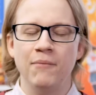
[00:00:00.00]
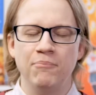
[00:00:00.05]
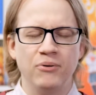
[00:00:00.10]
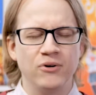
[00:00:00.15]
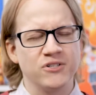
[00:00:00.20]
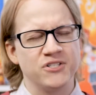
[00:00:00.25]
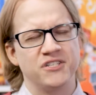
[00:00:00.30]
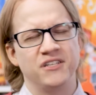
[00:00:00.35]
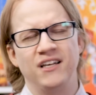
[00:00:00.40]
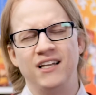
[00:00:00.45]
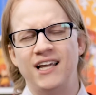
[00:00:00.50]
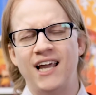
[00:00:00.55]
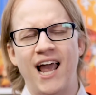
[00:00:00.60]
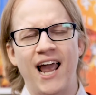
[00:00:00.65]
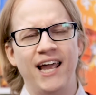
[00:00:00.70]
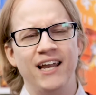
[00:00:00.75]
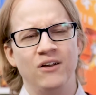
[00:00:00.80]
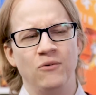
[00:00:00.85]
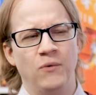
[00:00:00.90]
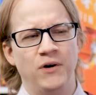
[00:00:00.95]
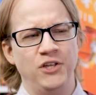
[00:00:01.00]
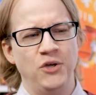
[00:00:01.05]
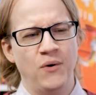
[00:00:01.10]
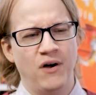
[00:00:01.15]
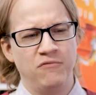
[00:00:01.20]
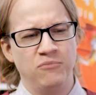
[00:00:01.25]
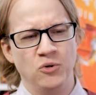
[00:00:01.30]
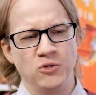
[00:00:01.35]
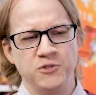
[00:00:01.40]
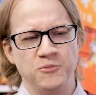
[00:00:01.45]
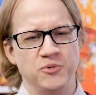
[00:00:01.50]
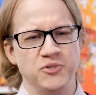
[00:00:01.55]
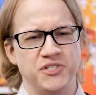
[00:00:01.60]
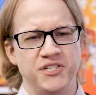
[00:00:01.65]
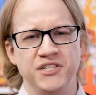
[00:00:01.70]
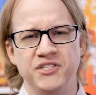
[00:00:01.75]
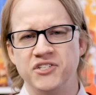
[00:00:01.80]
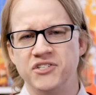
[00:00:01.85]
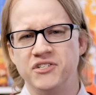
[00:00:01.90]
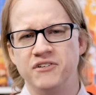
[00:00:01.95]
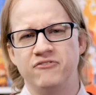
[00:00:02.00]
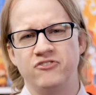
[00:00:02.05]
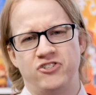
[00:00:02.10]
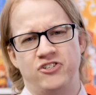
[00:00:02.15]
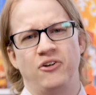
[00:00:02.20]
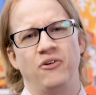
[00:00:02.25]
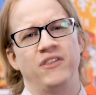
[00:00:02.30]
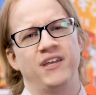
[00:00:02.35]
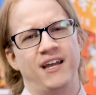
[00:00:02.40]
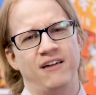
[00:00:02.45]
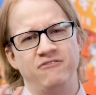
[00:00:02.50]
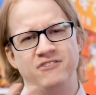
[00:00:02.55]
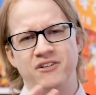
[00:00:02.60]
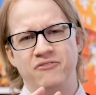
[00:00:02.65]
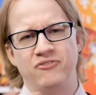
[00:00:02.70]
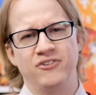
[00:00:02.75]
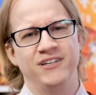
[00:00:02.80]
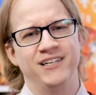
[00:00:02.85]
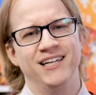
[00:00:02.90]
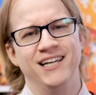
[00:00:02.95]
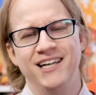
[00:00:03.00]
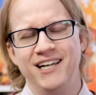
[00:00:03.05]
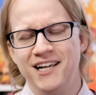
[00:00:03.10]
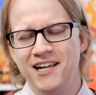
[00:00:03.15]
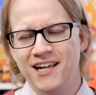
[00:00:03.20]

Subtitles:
I personally hate it when you have multiple seasons of a show that have different